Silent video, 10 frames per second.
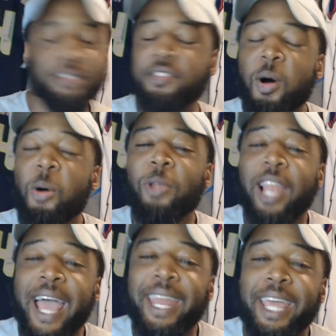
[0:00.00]
So
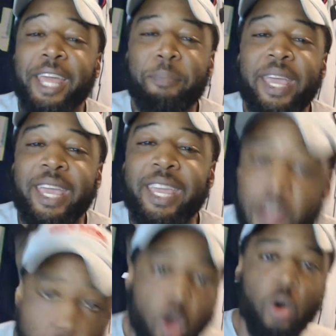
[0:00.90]
let it be
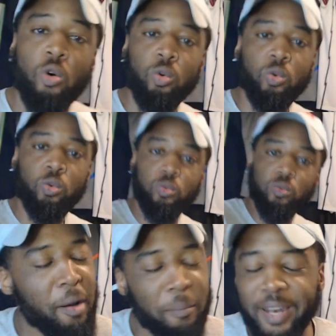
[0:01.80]
known.
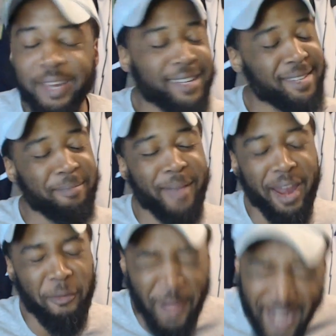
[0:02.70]
But it doesn't
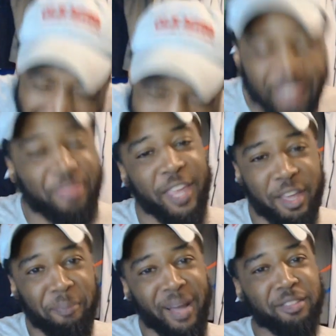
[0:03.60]
matter what I think
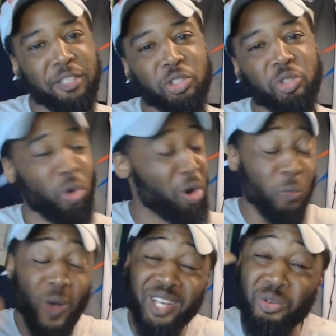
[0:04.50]
about this story.
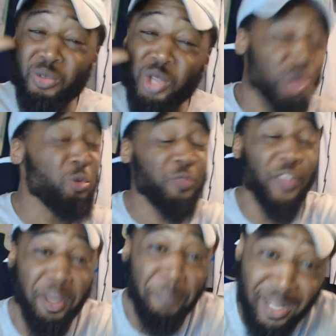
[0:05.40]
What do you
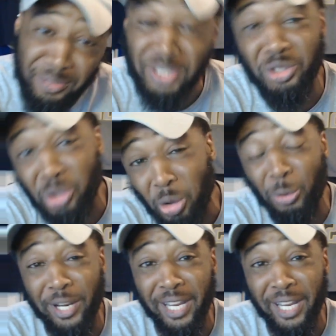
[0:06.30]
think about this story?